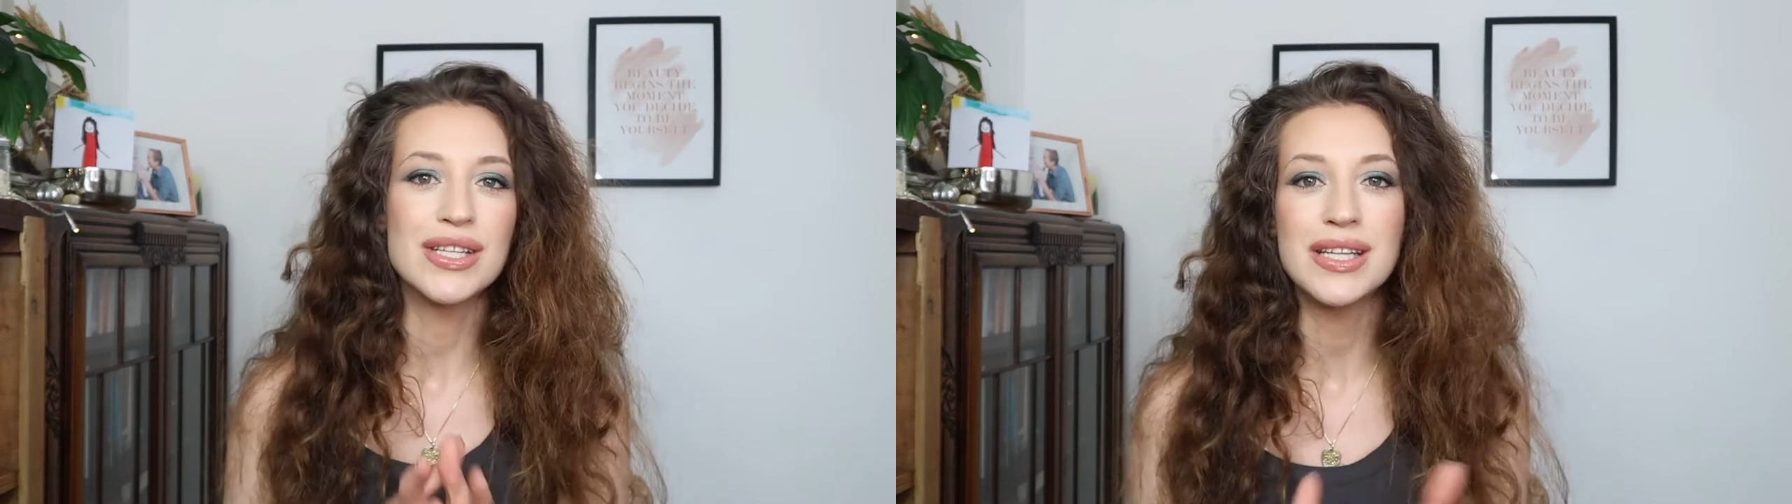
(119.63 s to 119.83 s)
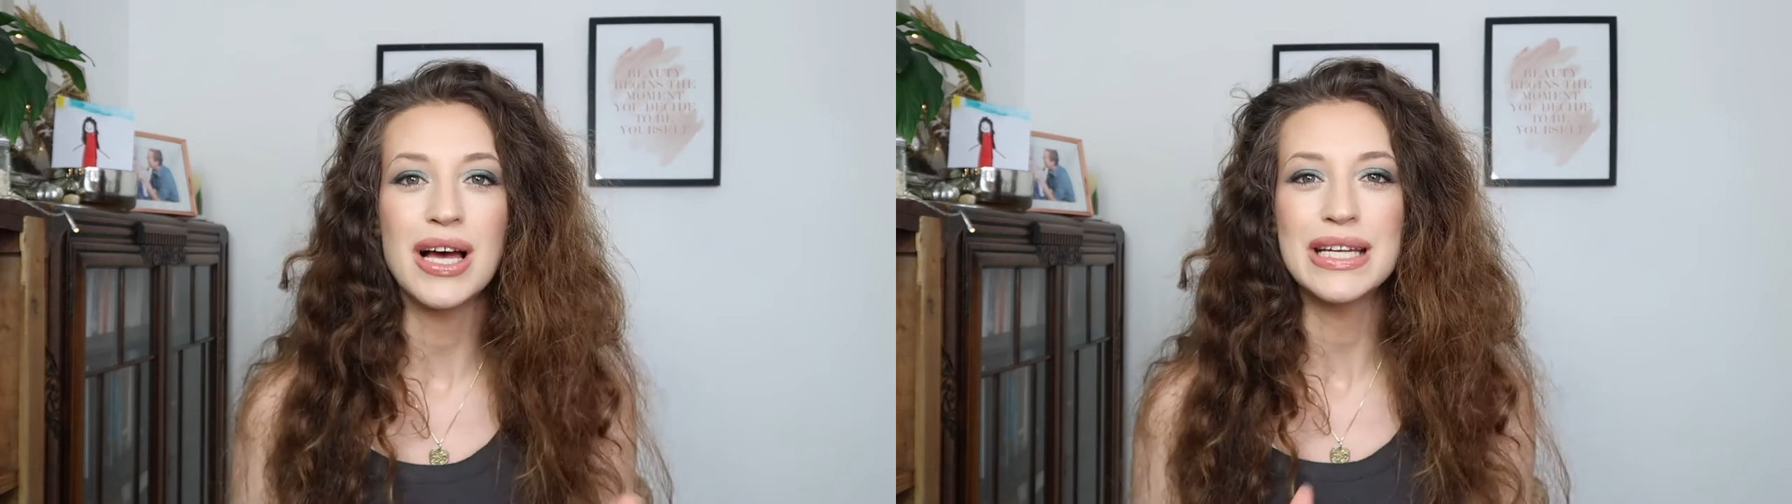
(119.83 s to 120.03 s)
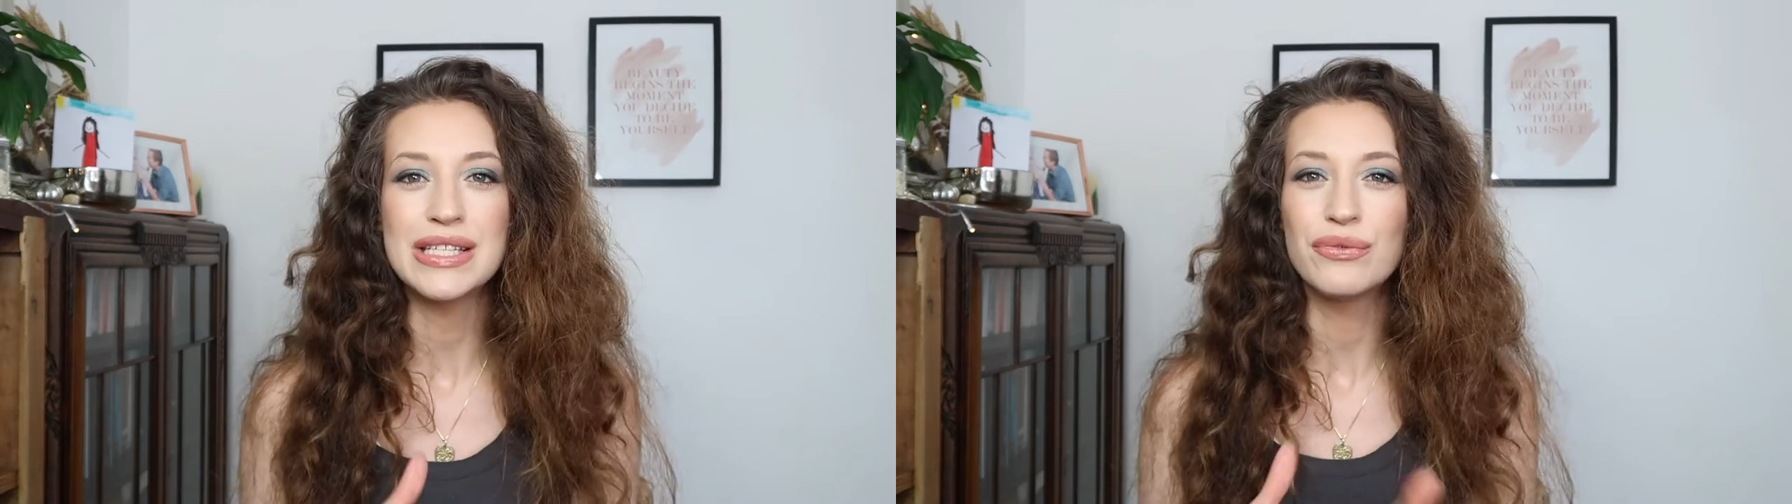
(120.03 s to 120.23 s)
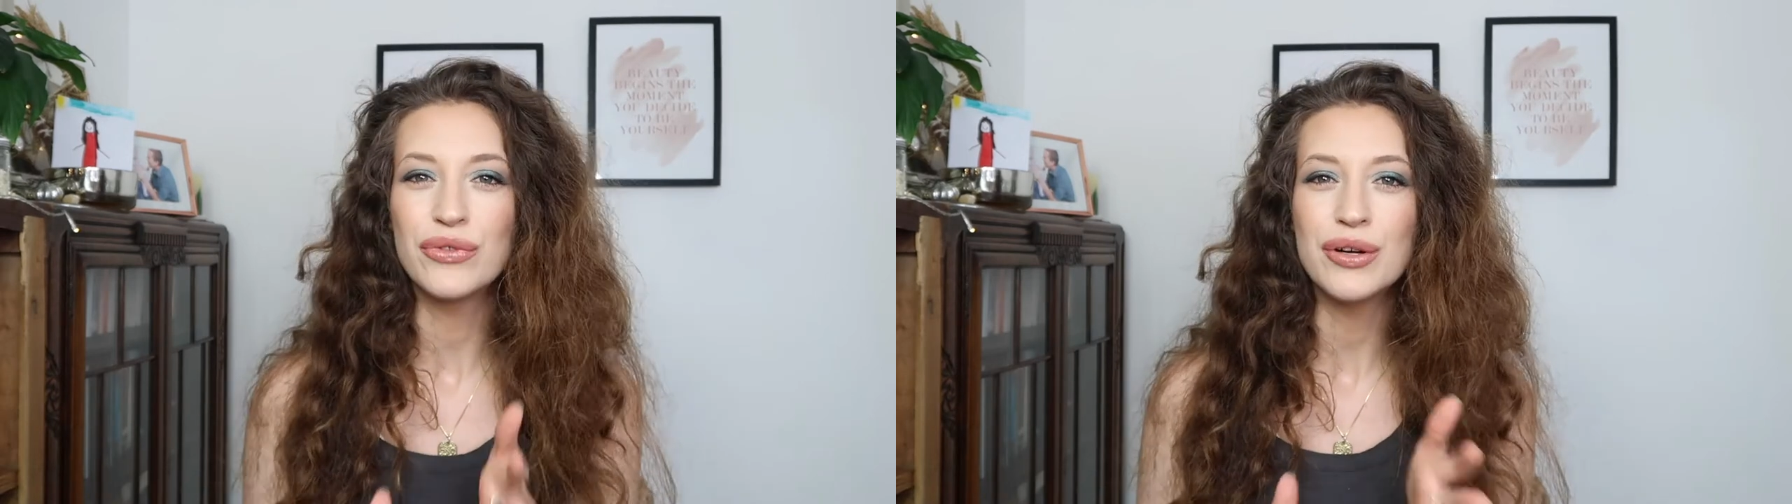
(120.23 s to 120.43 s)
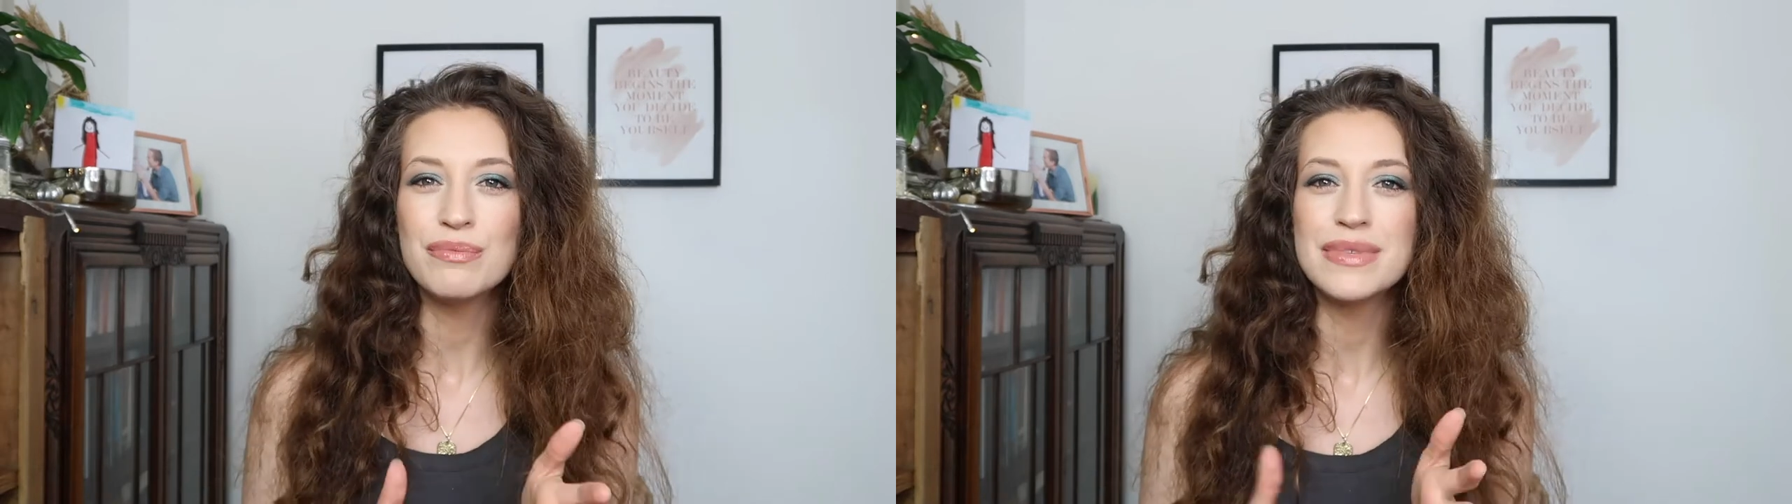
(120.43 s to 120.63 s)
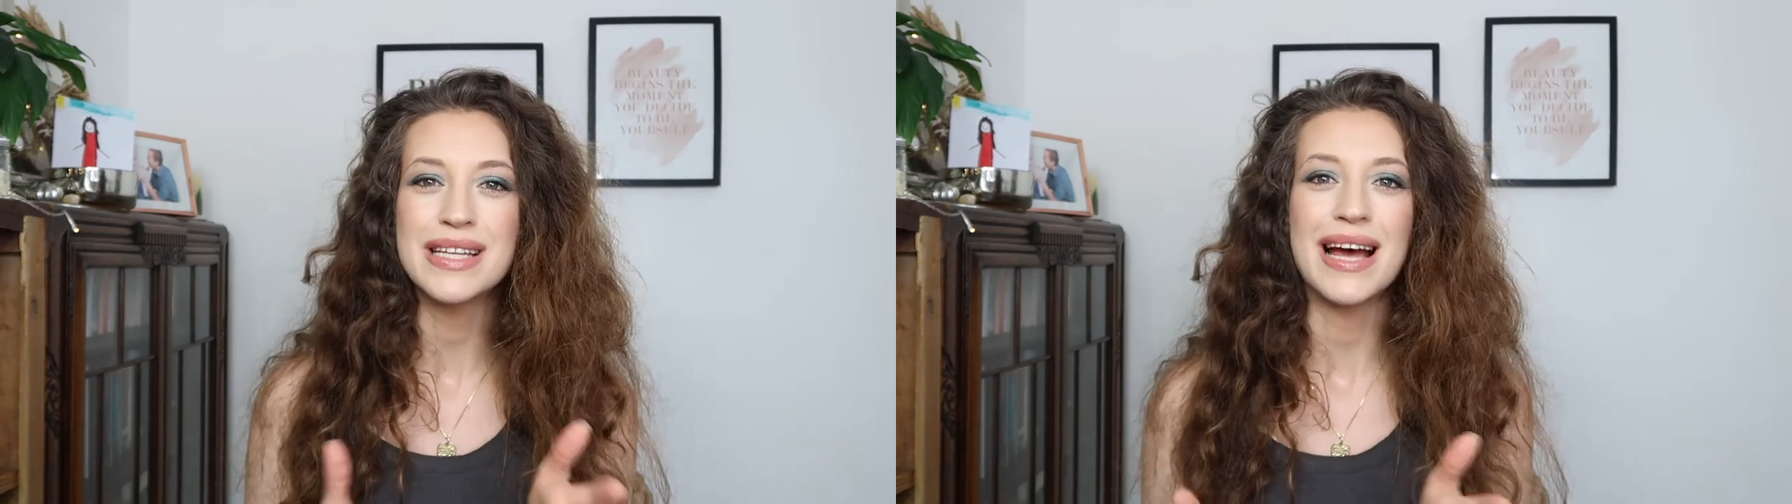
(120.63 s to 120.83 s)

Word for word: the size of rooms